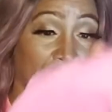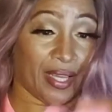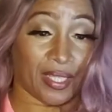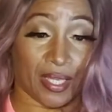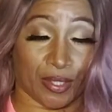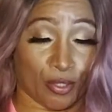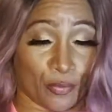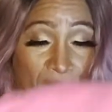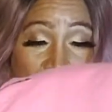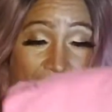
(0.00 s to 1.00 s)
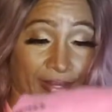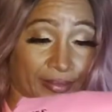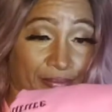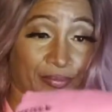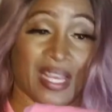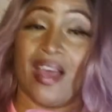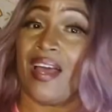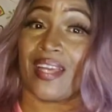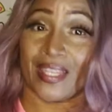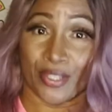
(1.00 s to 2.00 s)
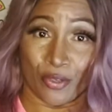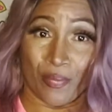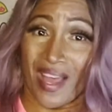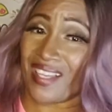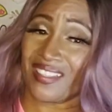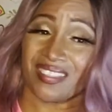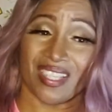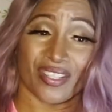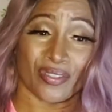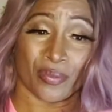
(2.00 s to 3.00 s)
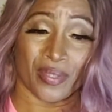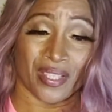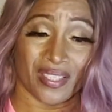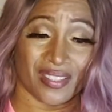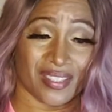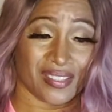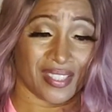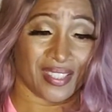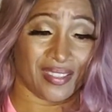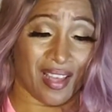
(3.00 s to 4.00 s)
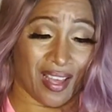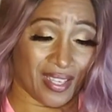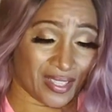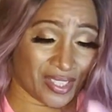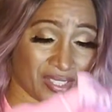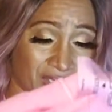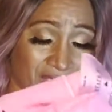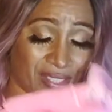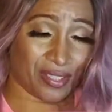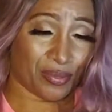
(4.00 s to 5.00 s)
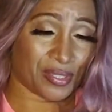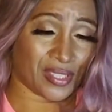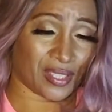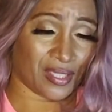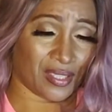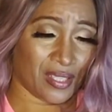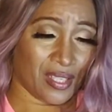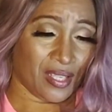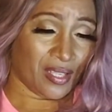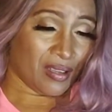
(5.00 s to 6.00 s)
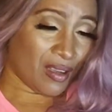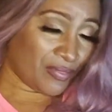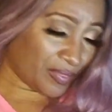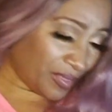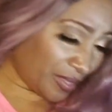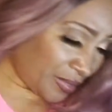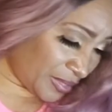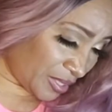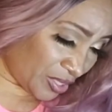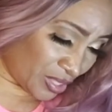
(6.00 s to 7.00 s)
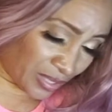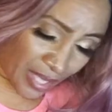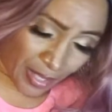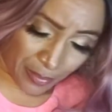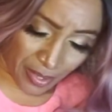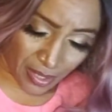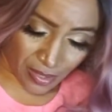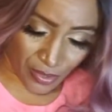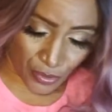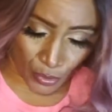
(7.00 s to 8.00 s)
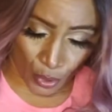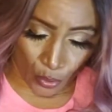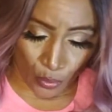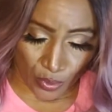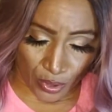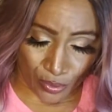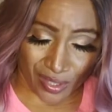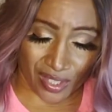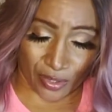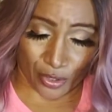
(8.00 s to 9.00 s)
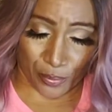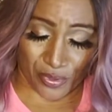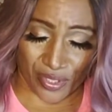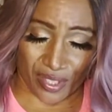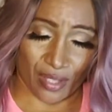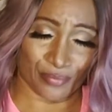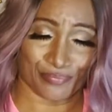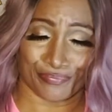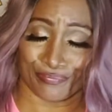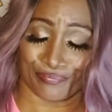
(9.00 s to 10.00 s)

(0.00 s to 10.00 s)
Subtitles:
I got to go back. I got to go back and say, you know what? This lady lied. She said that there was nothing off of clearance, and she lied because there's a code and you can get 30% off.